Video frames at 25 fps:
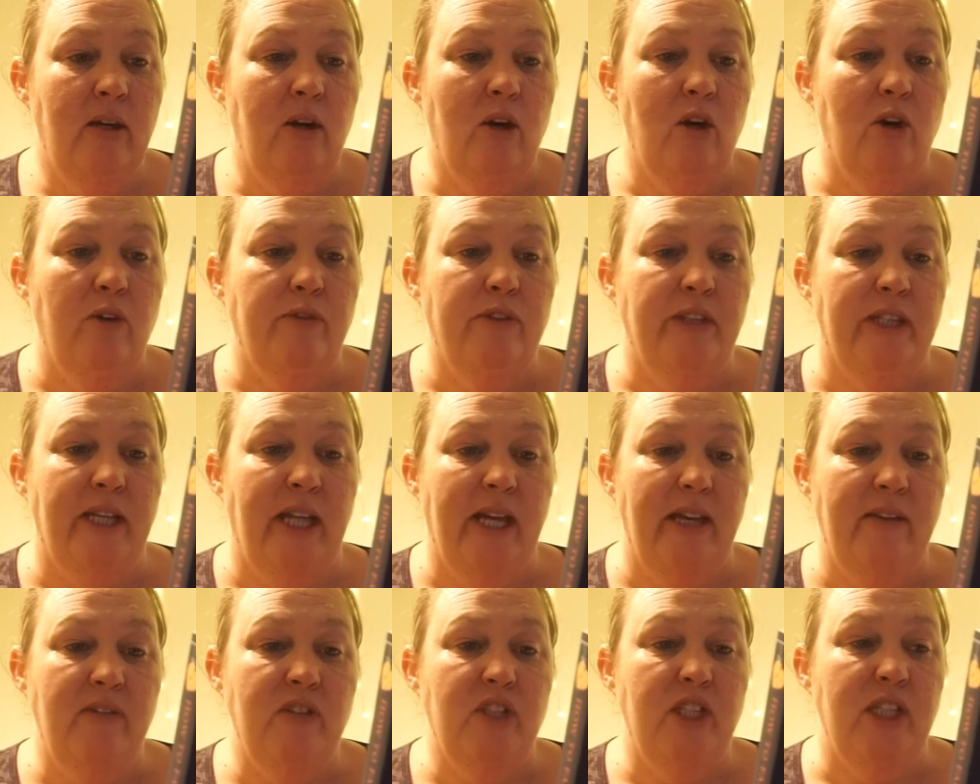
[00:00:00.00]
of the
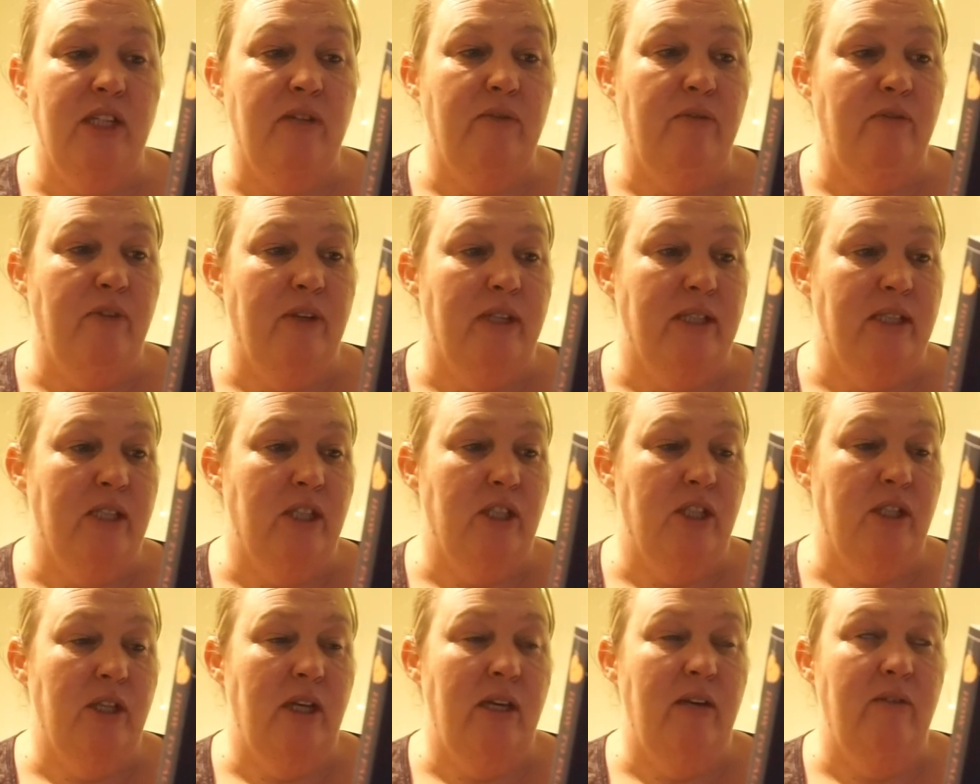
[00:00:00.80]
life she
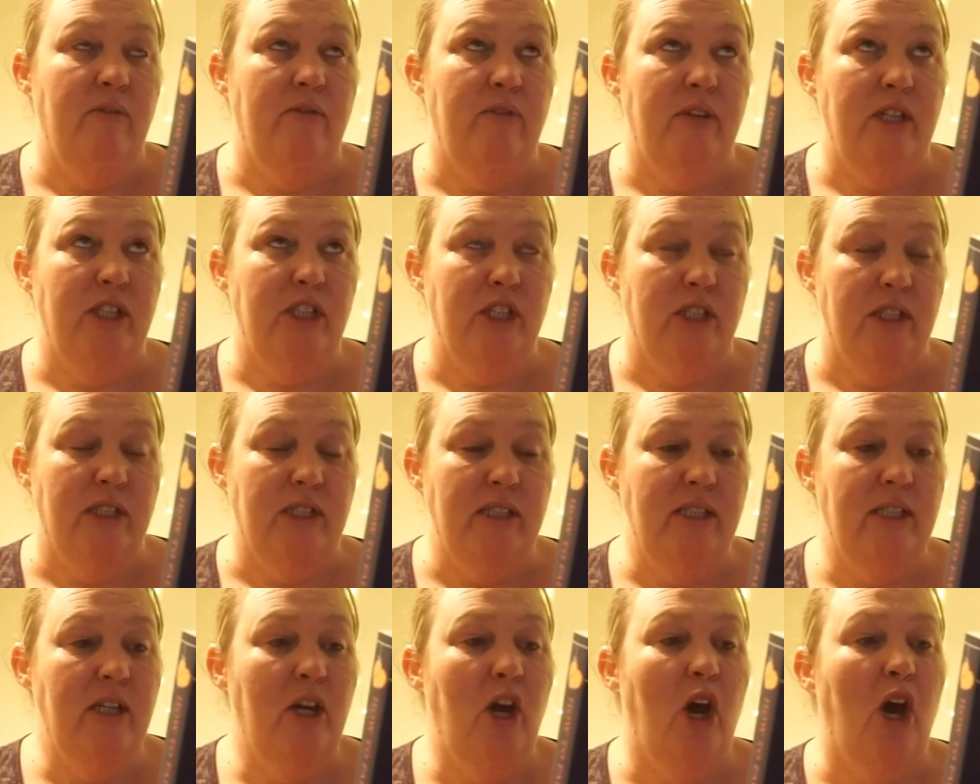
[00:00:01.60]

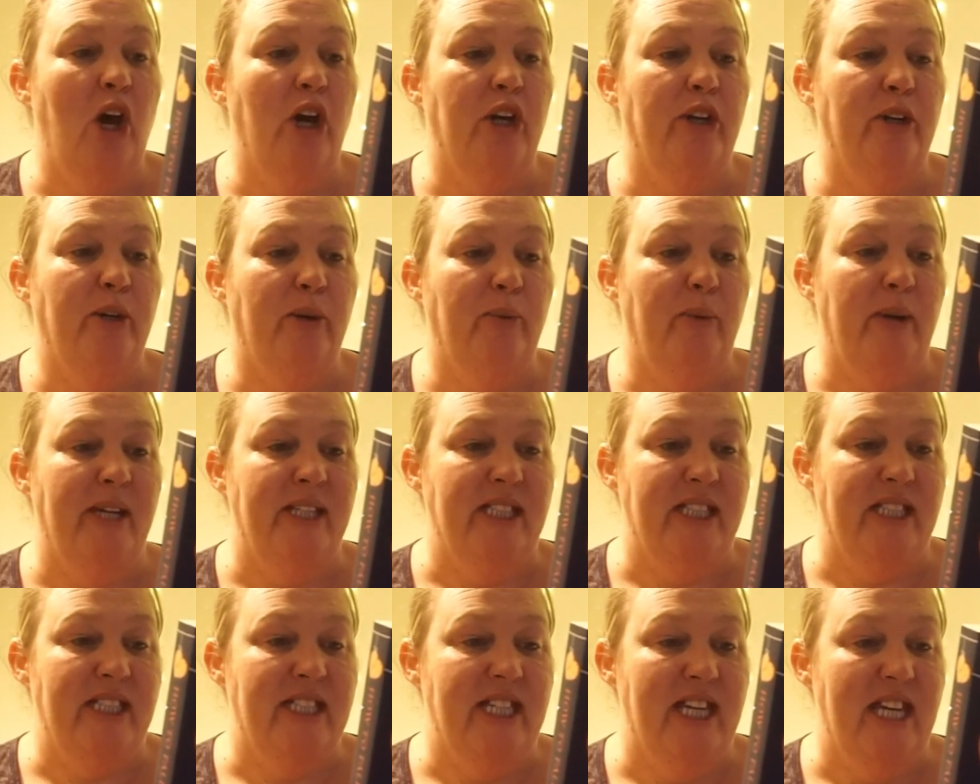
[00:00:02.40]
envisioned on her
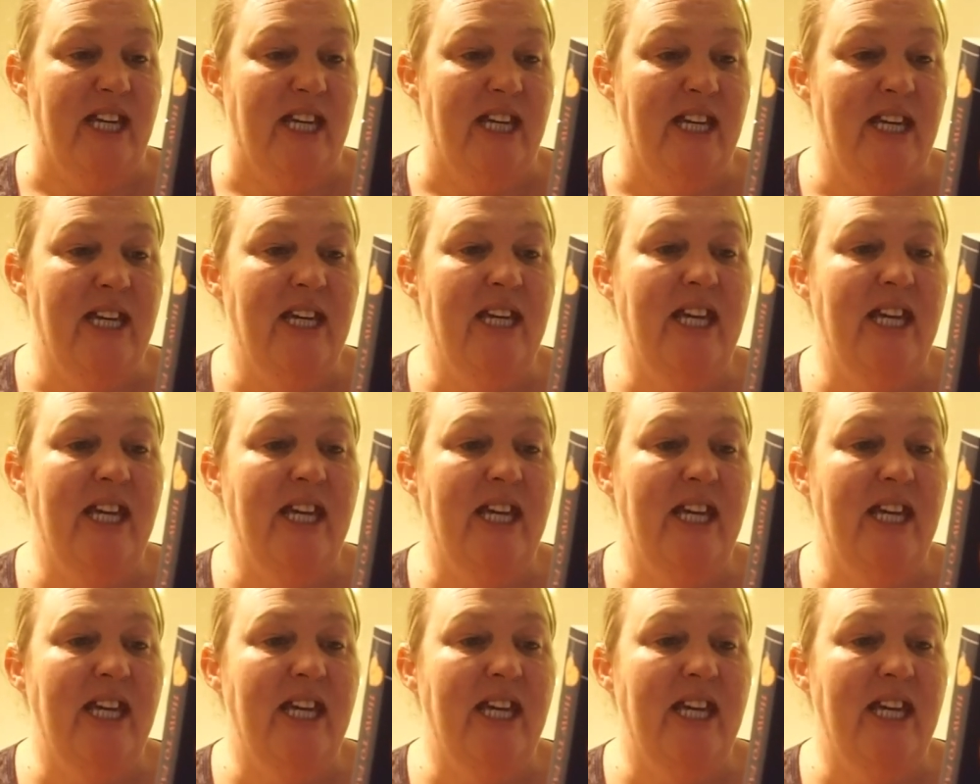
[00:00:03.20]
wedding day.